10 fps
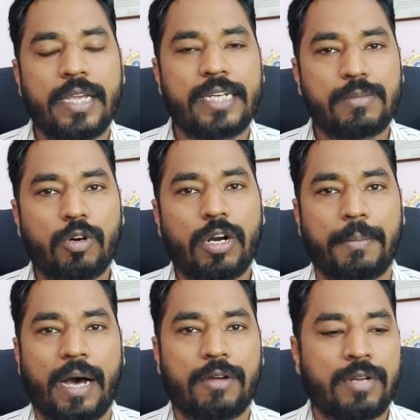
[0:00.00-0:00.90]
It's more
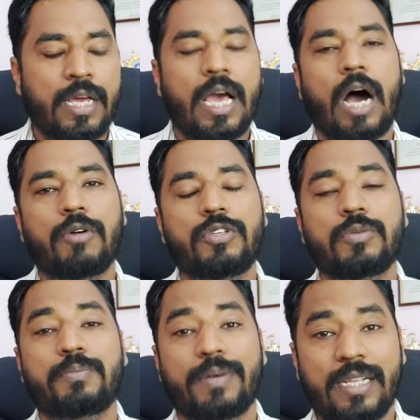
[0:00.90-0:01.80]
about how
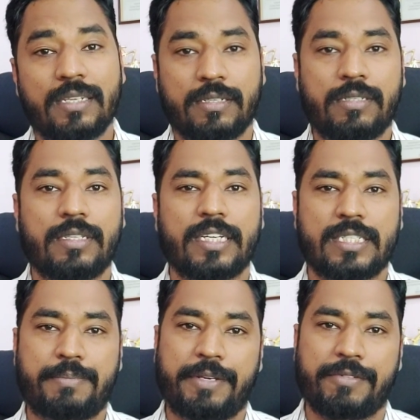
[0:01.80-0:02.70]
you build the
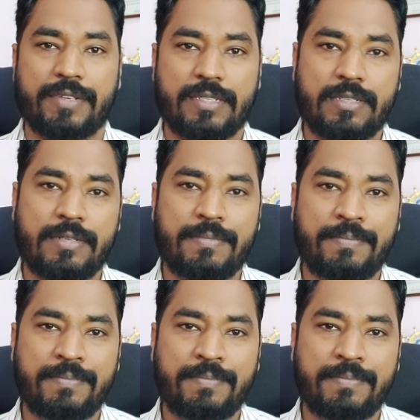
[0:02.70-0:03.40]
experience.